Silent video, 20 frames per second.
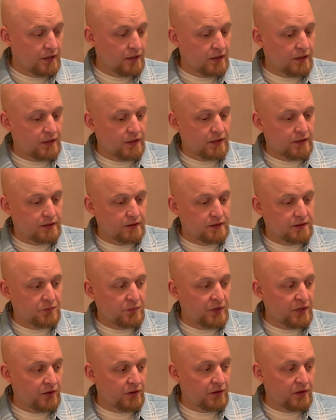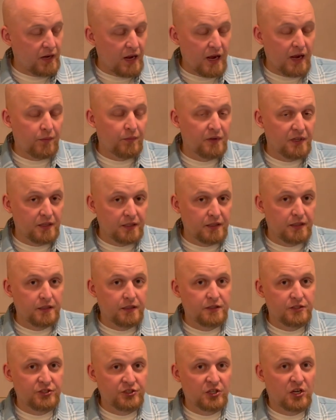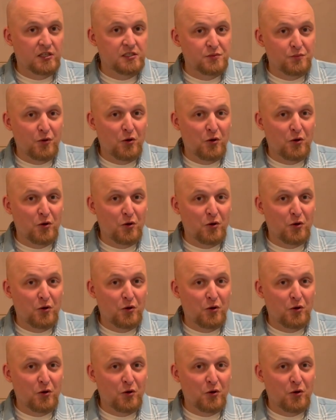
depending on how many shots